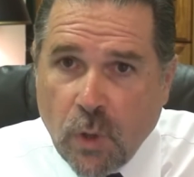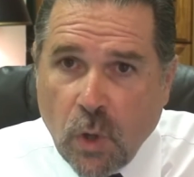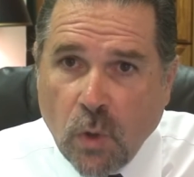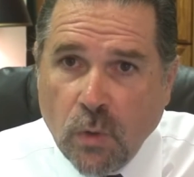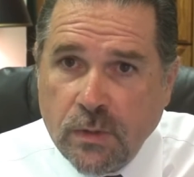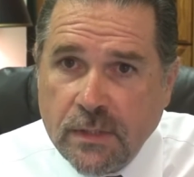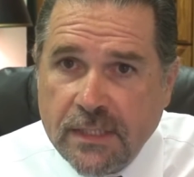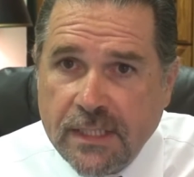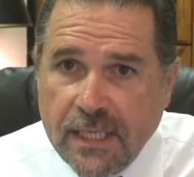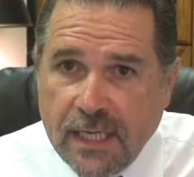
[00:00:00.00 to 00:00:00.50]

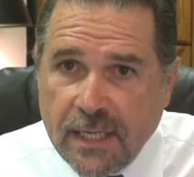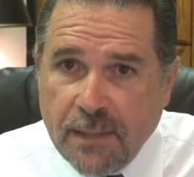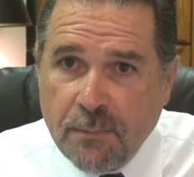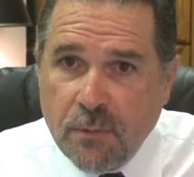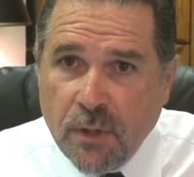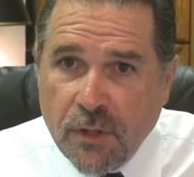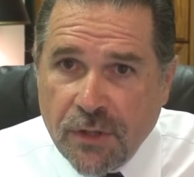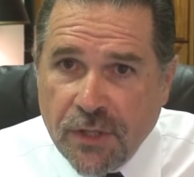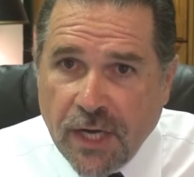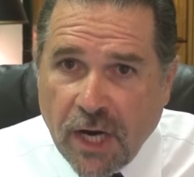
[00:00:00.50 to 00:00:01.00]
go see a
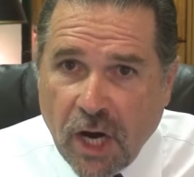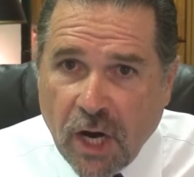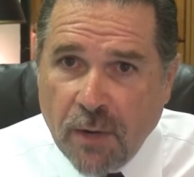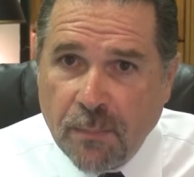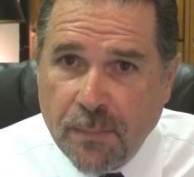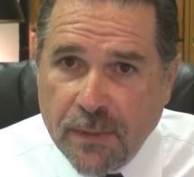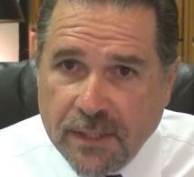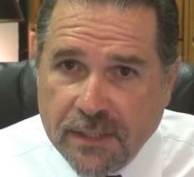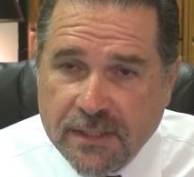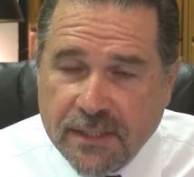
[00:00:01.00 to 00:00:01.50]

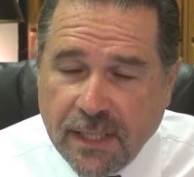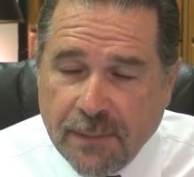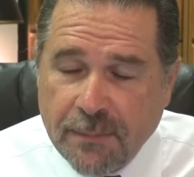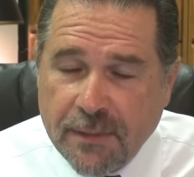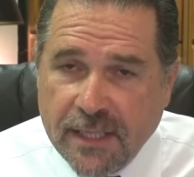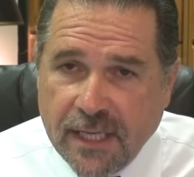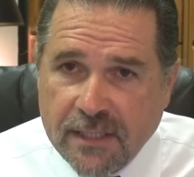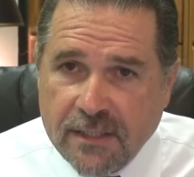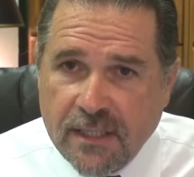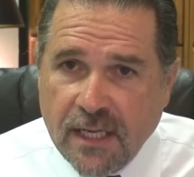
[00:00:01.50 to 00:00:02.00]
hypnotherapist. I
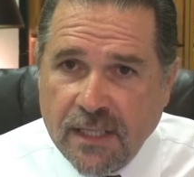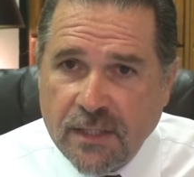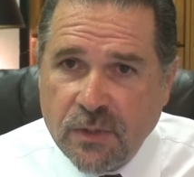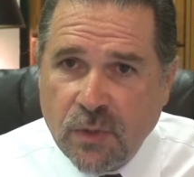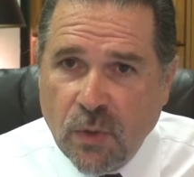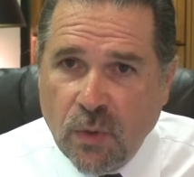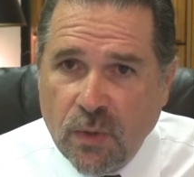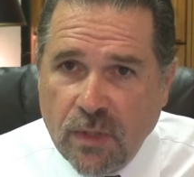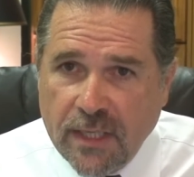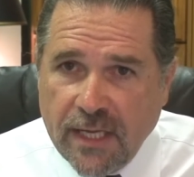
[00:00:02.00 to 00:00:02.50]
mean, that's not
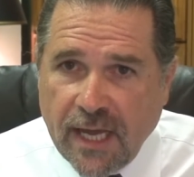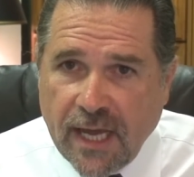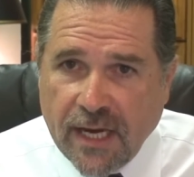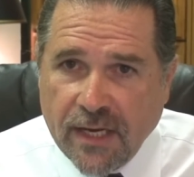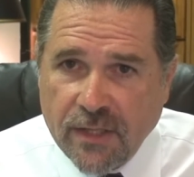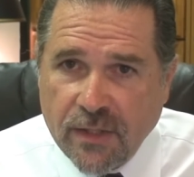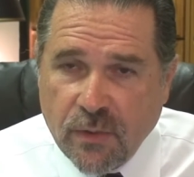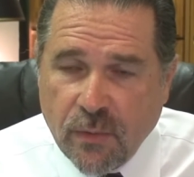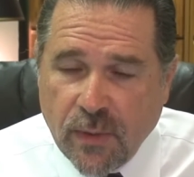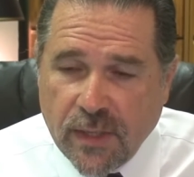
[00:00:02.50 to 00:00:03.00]
totally
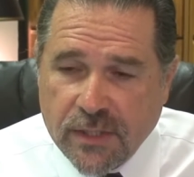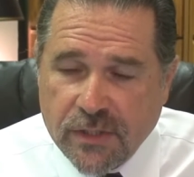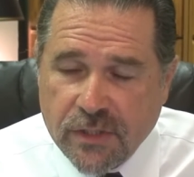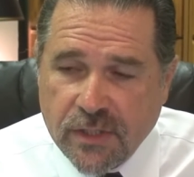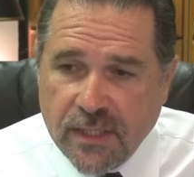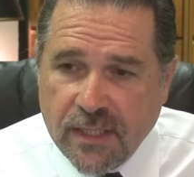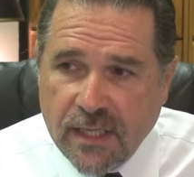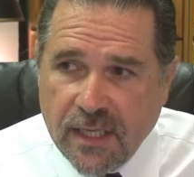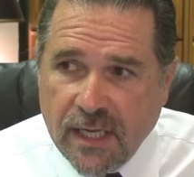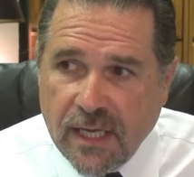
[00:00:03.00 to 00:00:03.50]
out of the
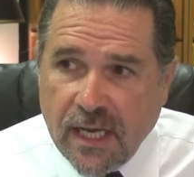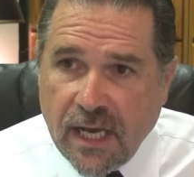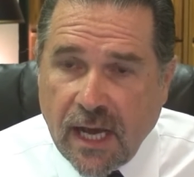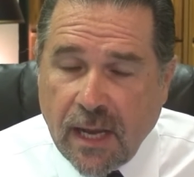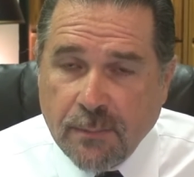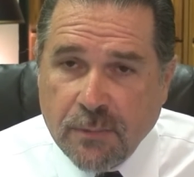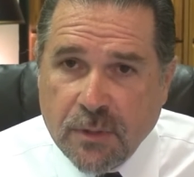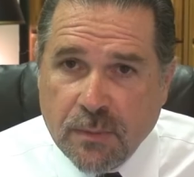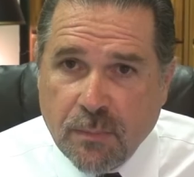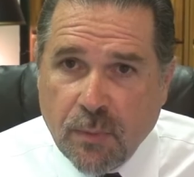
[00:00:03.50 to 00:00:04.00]
question.
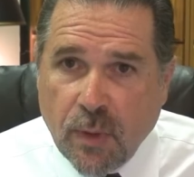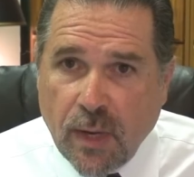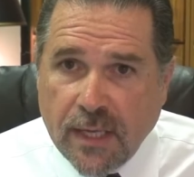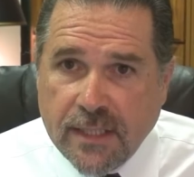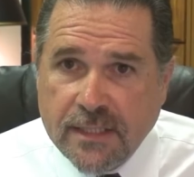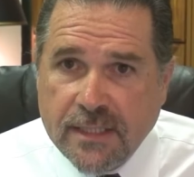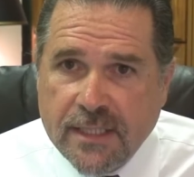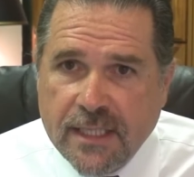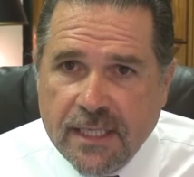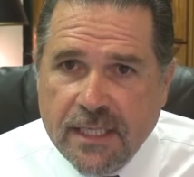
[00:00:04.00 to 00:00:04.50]
I'm
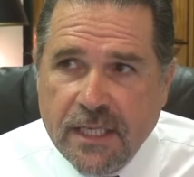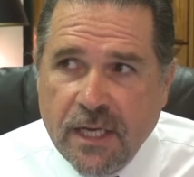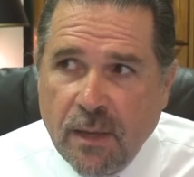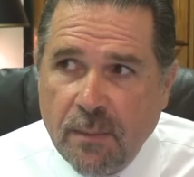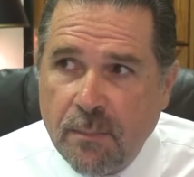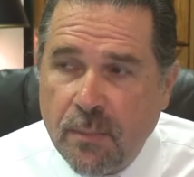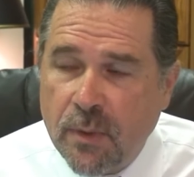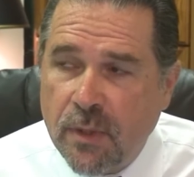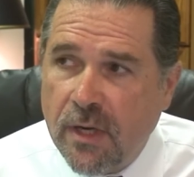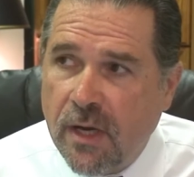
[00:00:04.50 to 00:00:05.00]
surprised at the
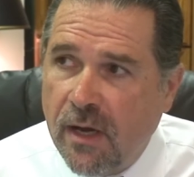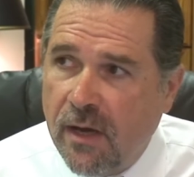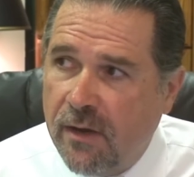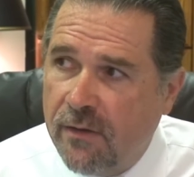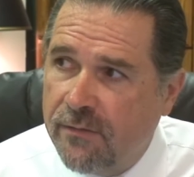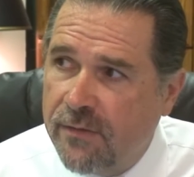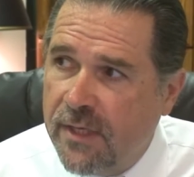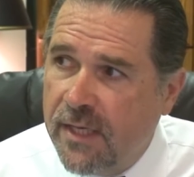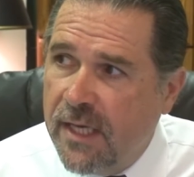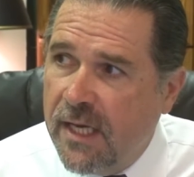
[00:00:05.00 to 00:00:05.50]
number
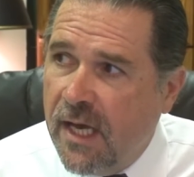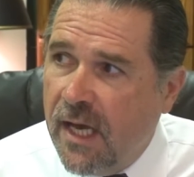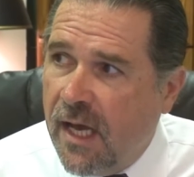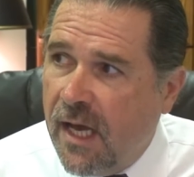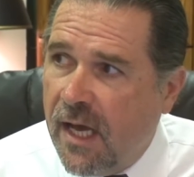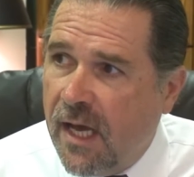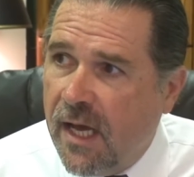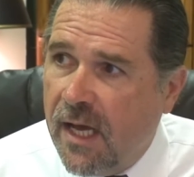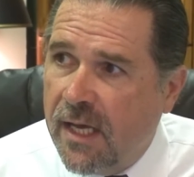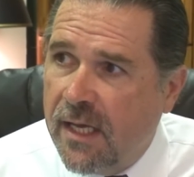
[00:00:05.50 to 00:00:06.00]
of
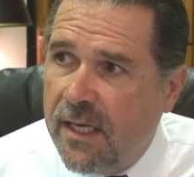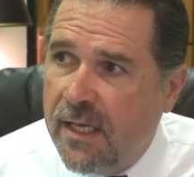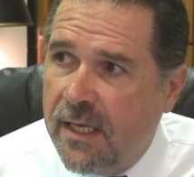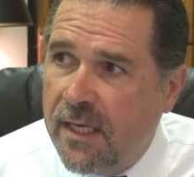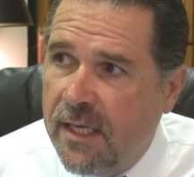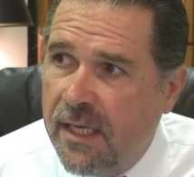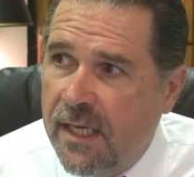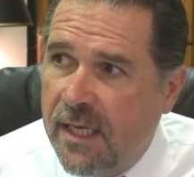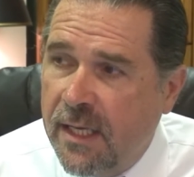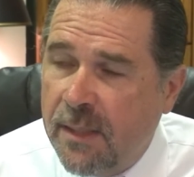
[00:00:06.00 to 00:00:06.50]

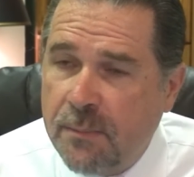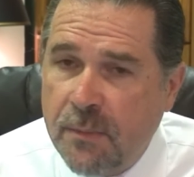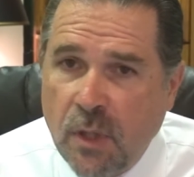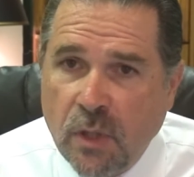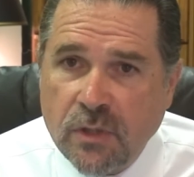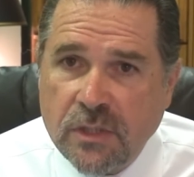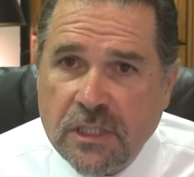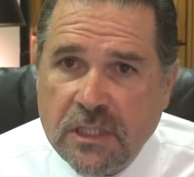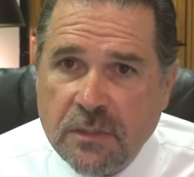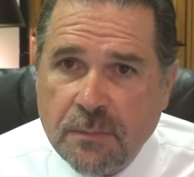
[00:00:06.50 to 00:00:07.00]

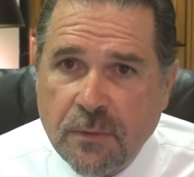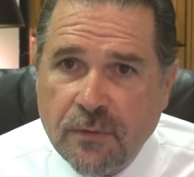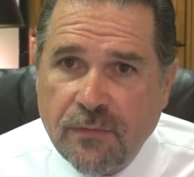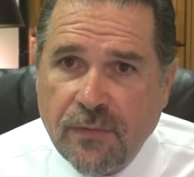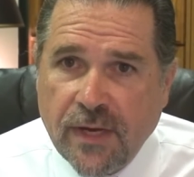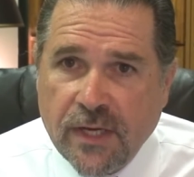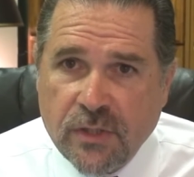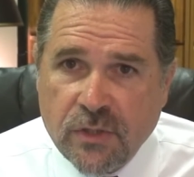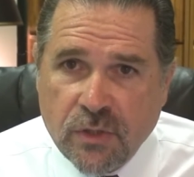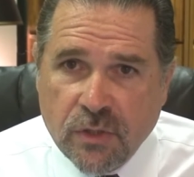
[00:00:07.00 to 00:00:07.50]
hypnosis
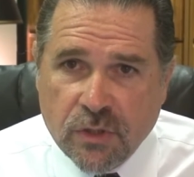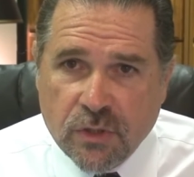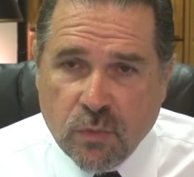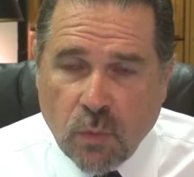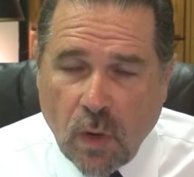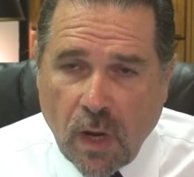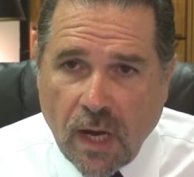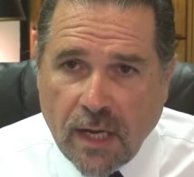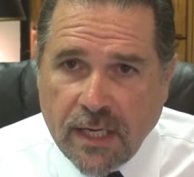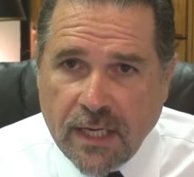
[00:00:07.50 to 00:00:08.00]
professionals
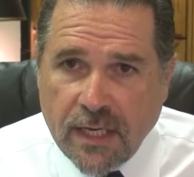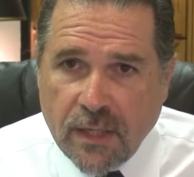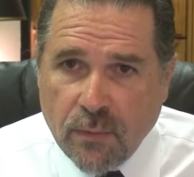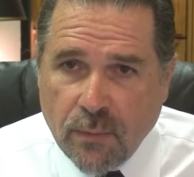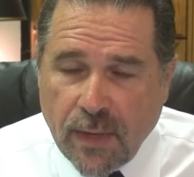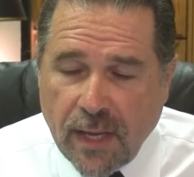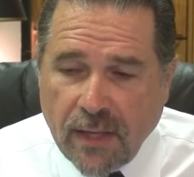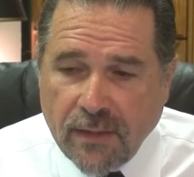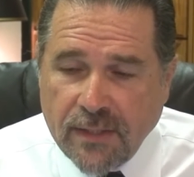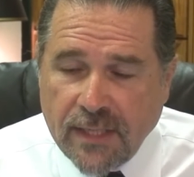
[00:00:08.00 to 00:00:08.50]
walking
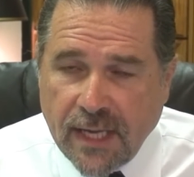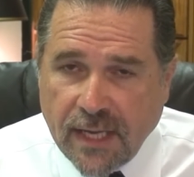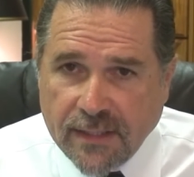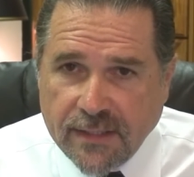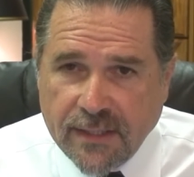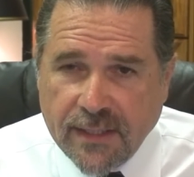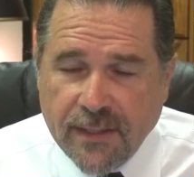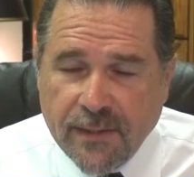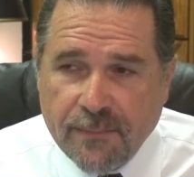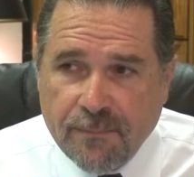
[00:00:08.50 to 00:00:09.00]
around
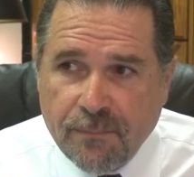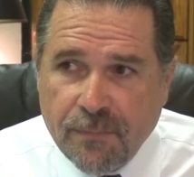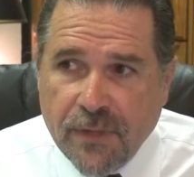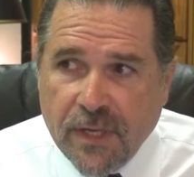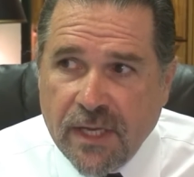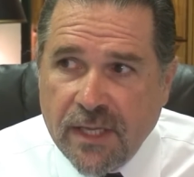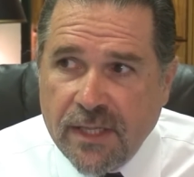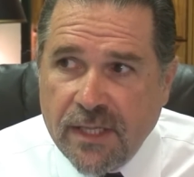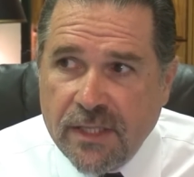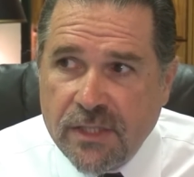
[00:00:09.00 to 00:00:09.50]
out there
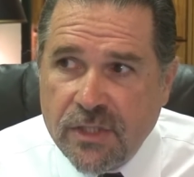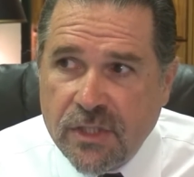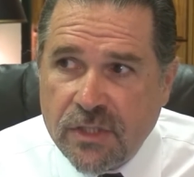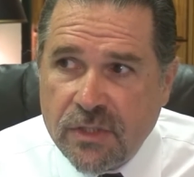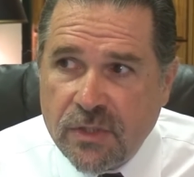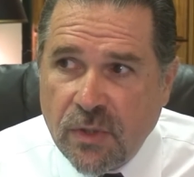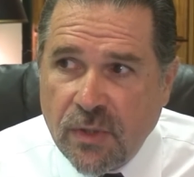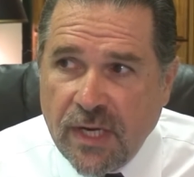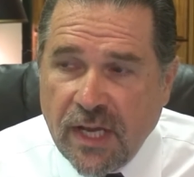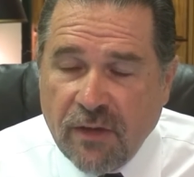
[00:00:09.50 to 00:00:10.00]
that
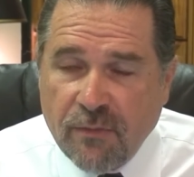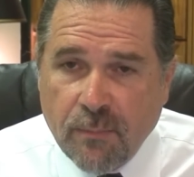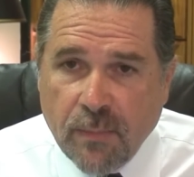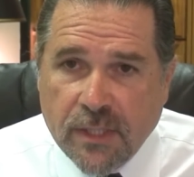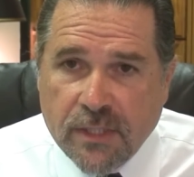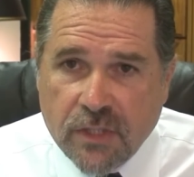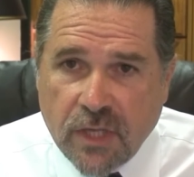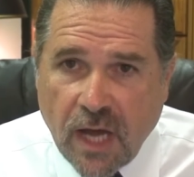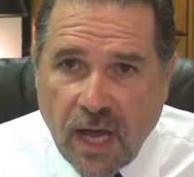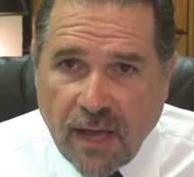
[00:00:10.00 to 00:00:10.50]
just don't have
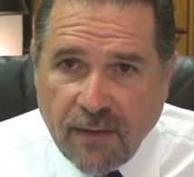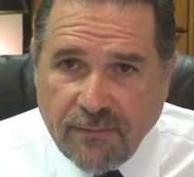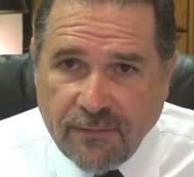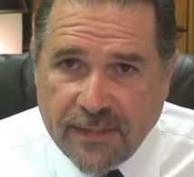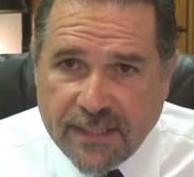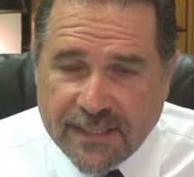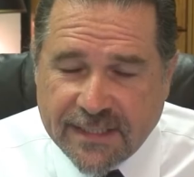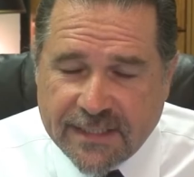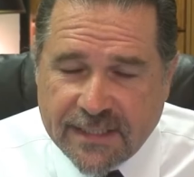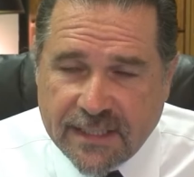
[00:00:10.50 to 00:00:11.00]
much
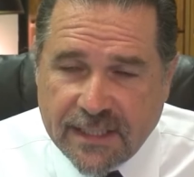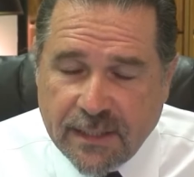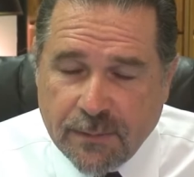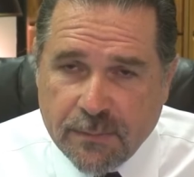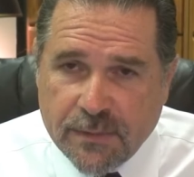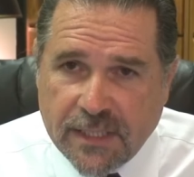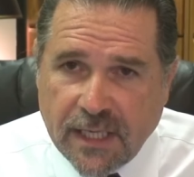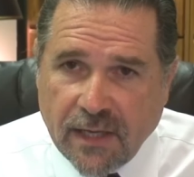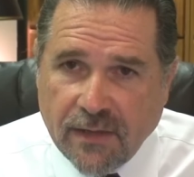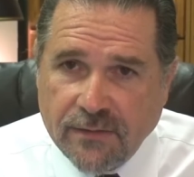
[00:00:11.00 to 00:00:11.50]
confidence in
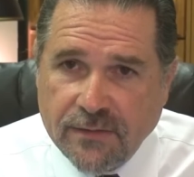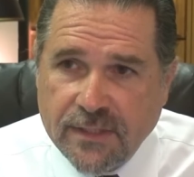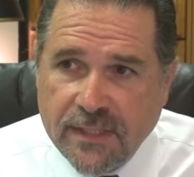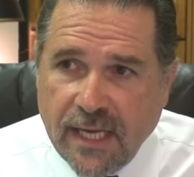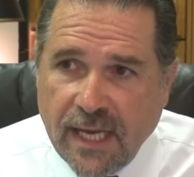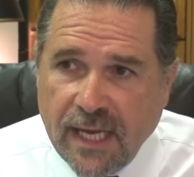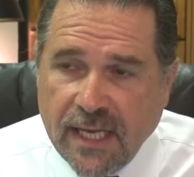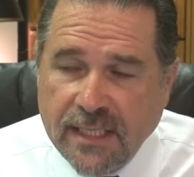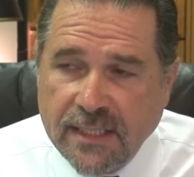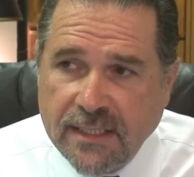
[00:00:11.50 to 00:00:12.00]
themselves.
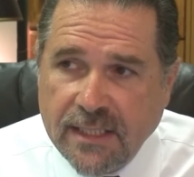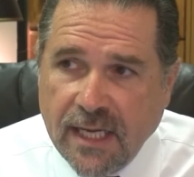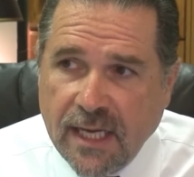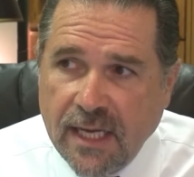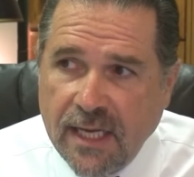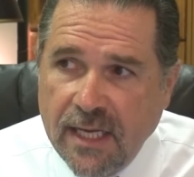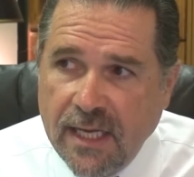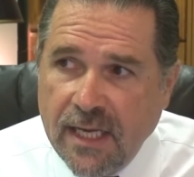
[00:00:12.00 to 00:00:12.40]
And